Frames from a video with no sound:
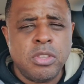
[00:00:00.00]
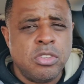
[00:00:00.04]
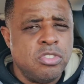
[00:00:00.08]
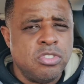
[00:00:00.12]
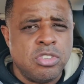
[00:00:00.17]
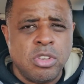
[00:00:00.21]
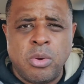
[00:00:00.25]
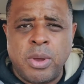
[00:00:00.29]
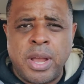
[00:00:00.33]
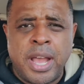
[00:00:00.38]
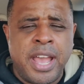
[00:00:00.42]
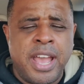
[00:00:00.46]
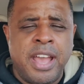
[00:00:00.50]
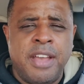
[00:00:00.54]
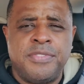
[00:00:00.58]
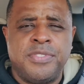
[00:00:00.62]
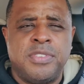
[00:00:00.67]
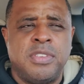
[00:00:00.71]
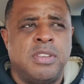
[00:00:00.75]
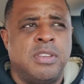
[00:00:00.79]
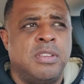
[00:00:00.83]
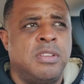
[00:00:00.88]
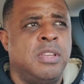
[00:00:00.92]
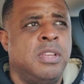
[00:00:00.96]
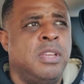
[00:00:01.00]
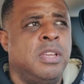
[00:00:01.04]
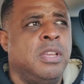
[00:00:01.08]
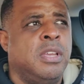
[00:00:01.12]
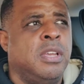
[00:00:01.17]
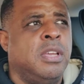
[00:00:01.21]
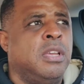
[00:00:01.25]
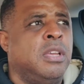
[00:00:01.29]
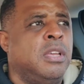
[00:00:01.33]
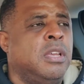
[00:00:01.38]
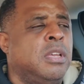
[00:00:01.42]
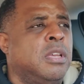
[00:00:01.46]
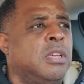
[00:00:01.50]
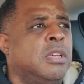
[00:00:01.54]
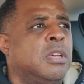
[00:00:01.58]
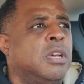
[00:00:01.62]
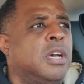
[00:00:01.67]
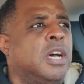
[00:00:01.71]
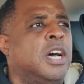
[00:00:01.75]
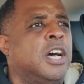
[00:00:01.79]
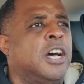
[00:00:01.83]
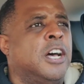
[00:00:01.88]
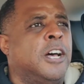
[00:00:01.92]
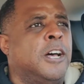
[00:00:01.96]
So I have to
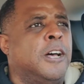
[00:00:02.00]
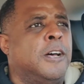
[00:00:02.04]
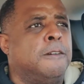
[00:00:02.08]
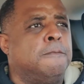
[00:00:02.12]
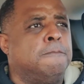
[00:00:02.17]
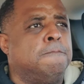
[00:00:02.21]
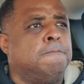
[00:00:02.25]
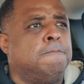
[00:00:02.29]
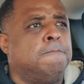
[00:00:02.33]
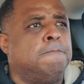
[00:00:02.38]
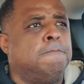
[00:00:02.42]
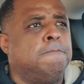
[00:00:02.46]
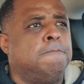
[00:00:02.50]
kind